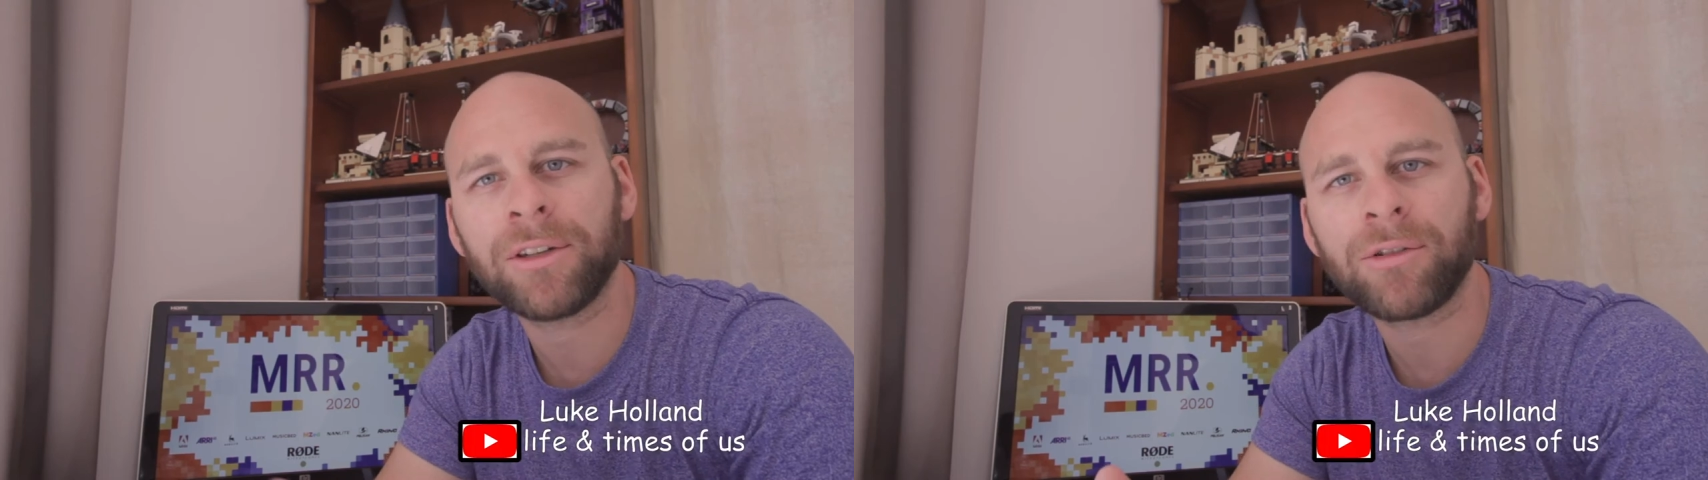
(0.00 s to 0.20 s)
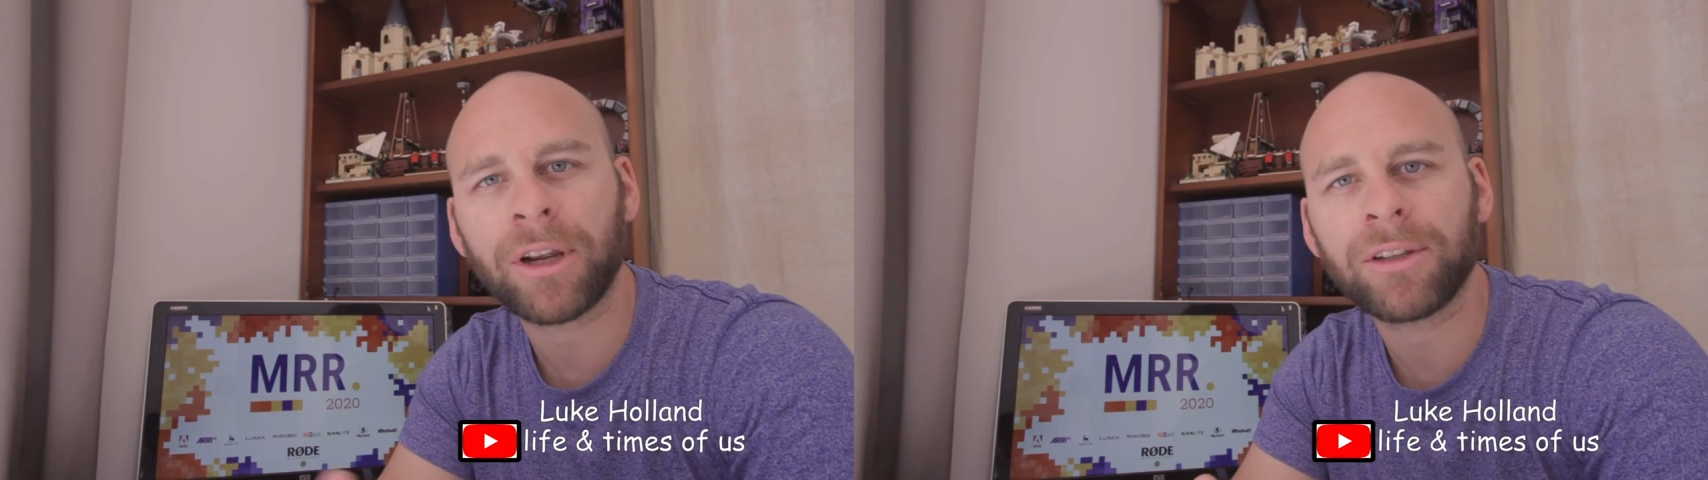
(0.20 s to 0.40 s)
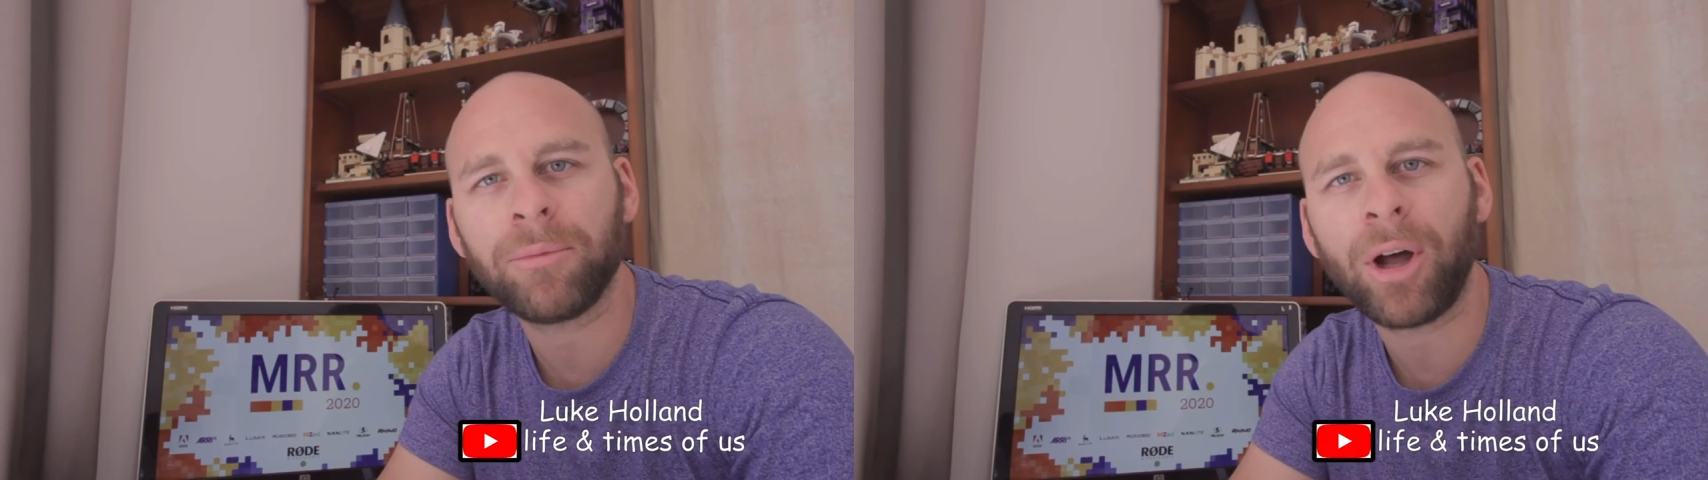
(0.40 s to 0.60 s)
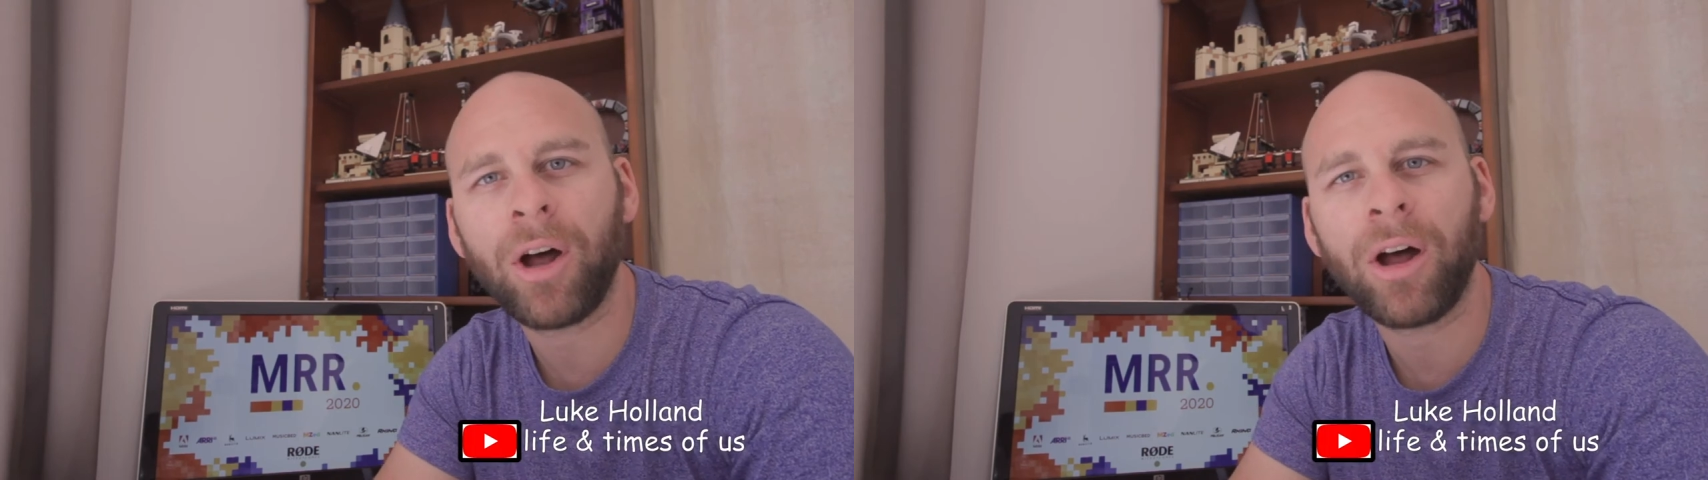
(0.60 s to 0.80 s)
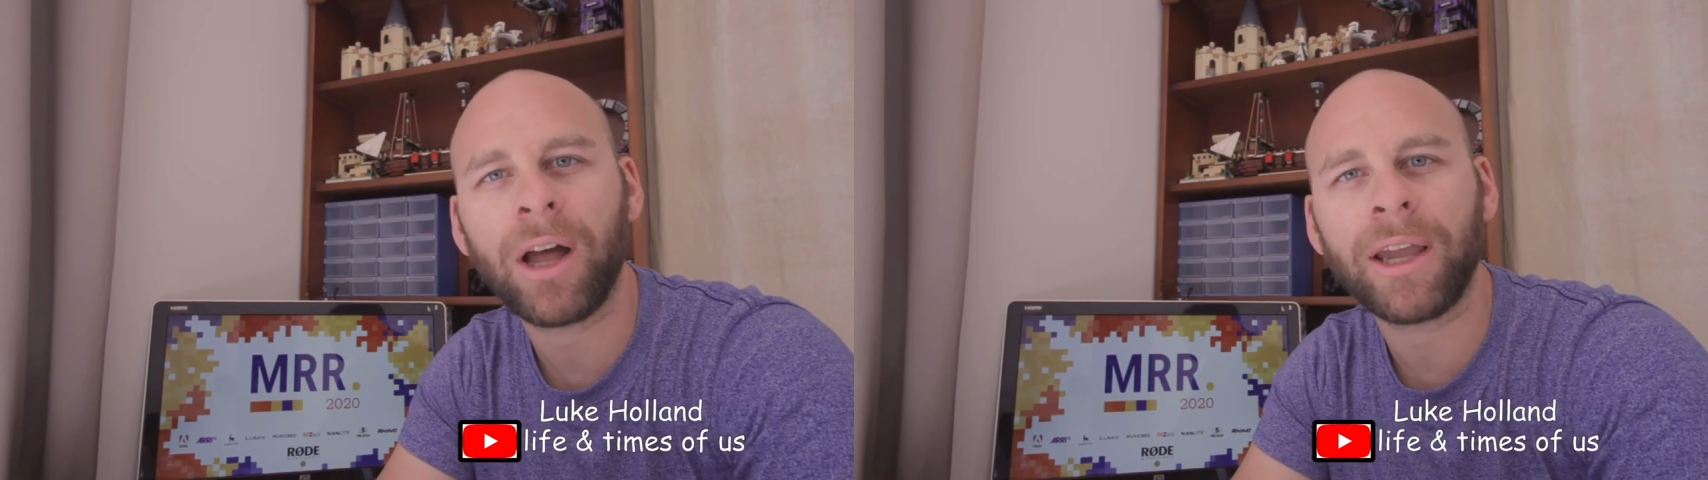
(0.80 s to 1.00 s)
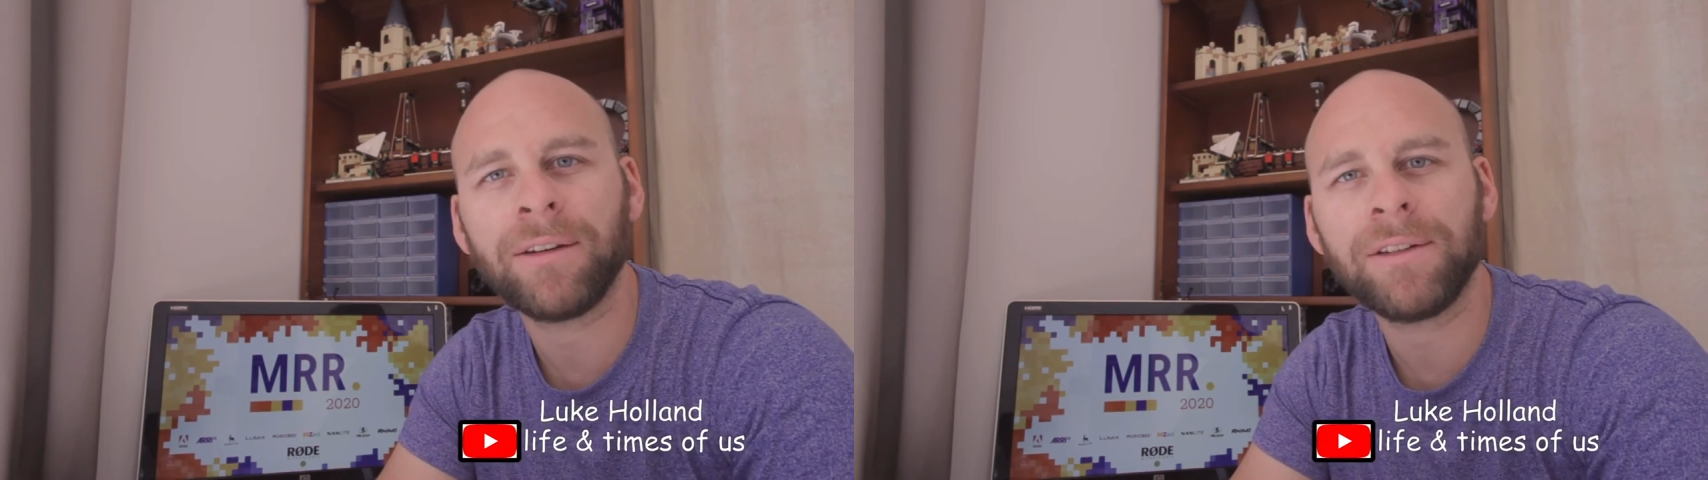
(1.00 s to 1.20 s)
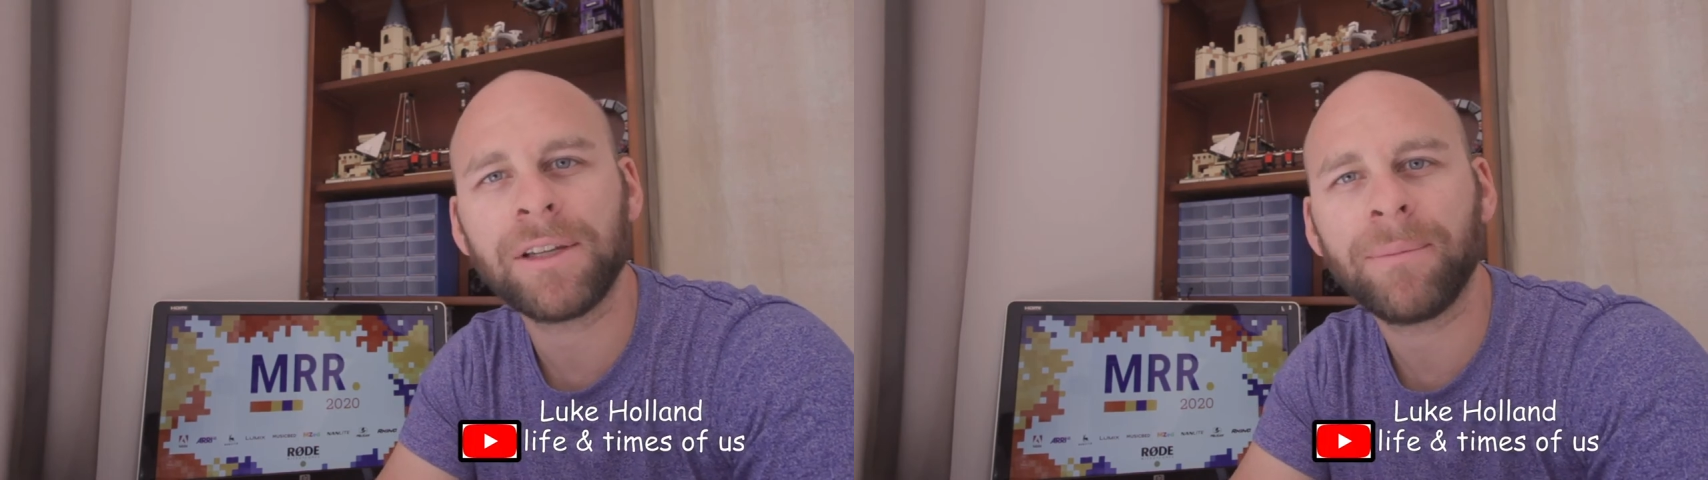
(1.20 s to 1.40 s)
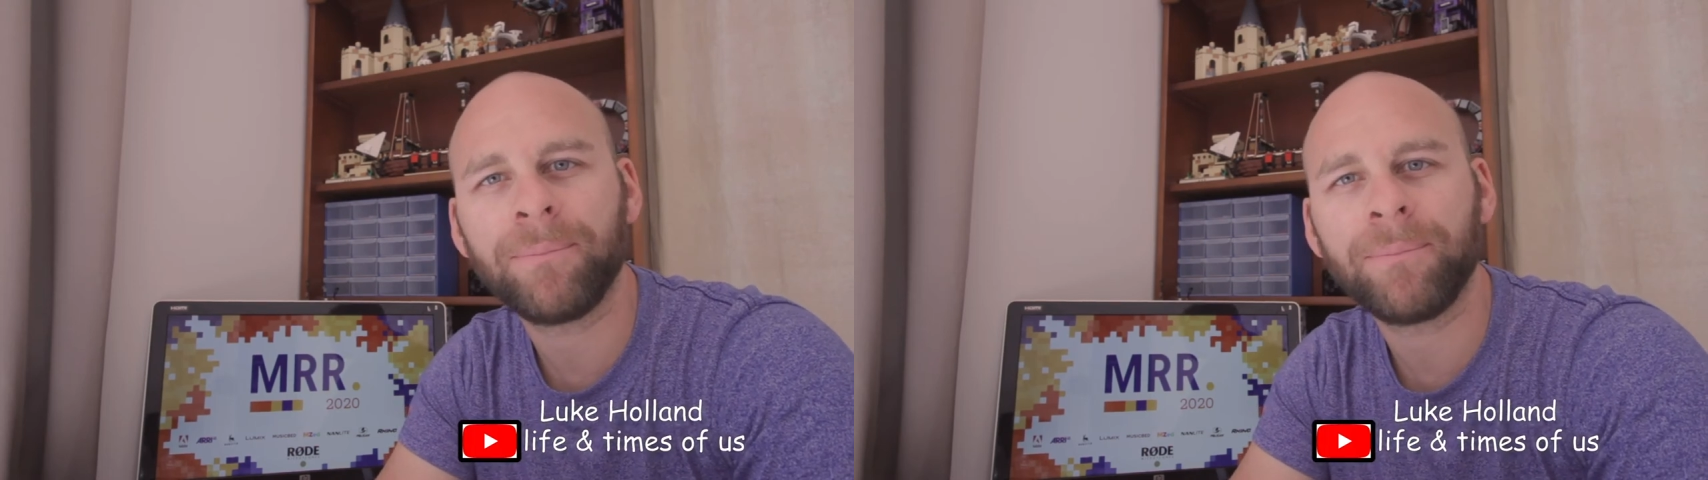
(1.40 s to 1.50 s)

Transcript: director behind